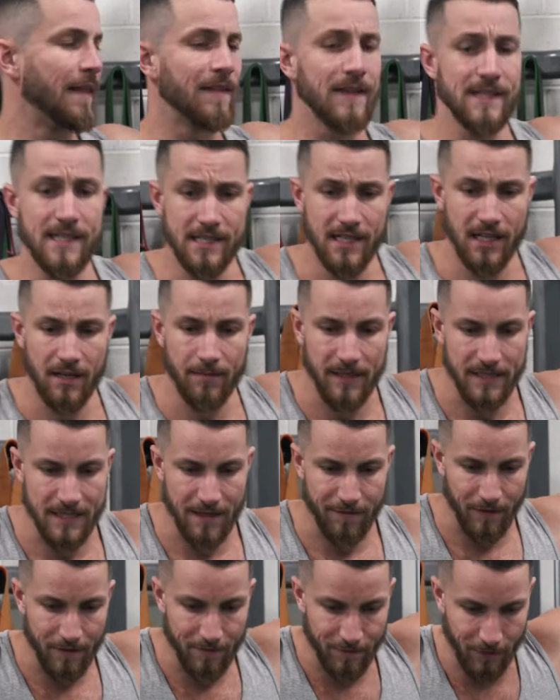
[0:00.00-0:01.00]
And this is gonna be
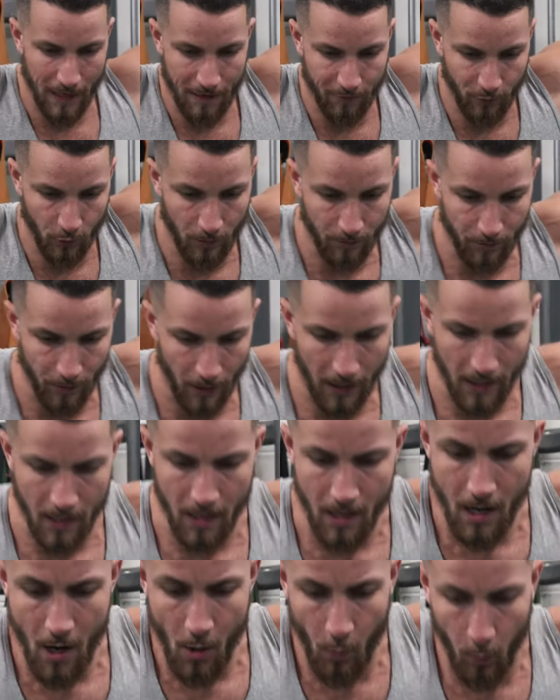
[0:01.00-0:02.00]
different for everyone,
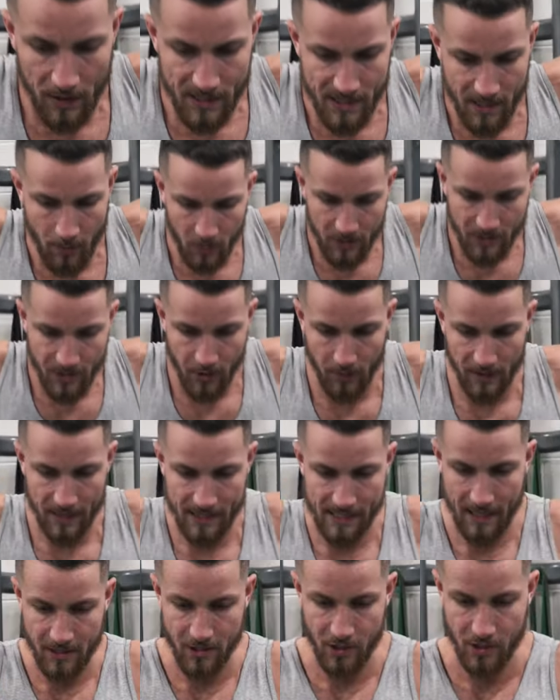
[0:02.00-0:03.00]
but once someone's doing
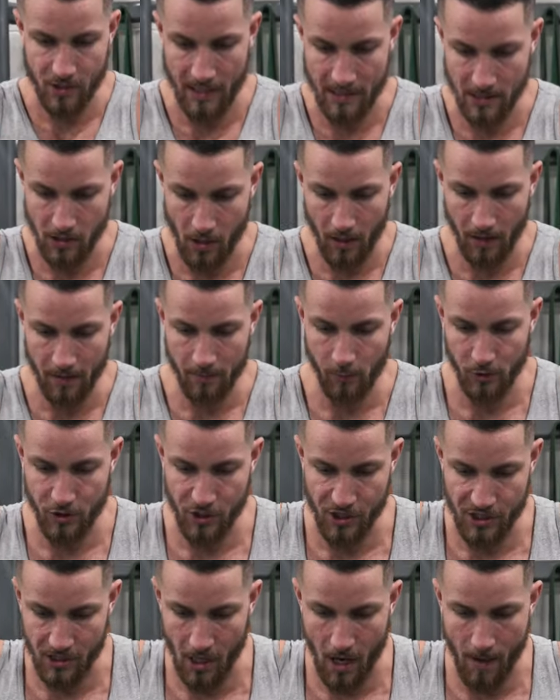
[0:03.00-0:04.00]
this exercise, a lot of them will
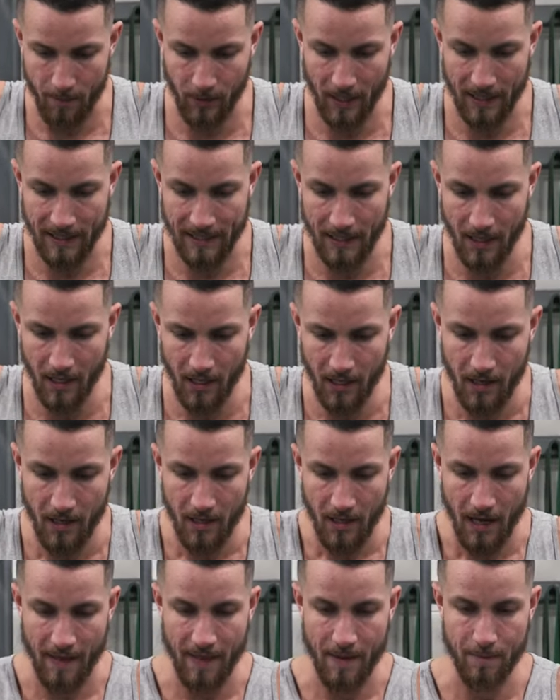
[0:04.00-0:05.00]
just stop right here
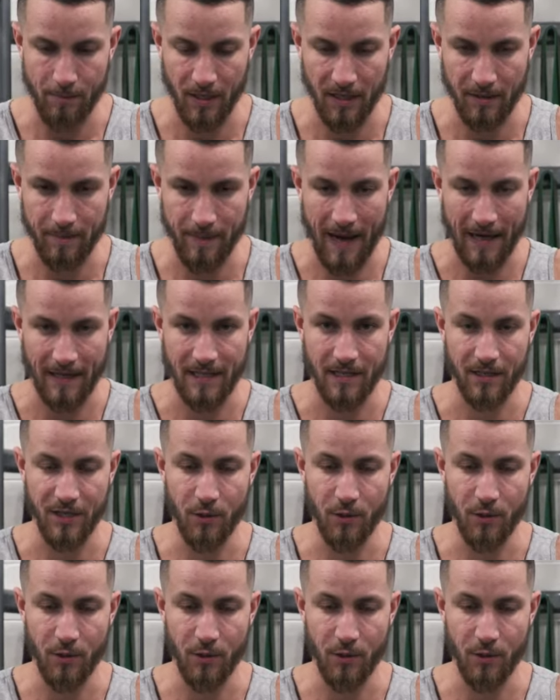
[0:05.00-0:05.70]
and then bring it back here.